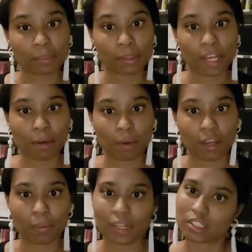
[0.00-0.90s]
so that way
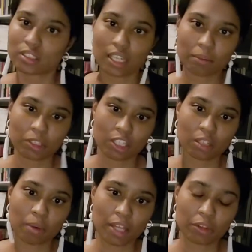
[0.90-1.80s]
when it's time to clean the
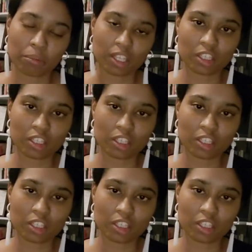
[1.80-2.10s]
bathroom I can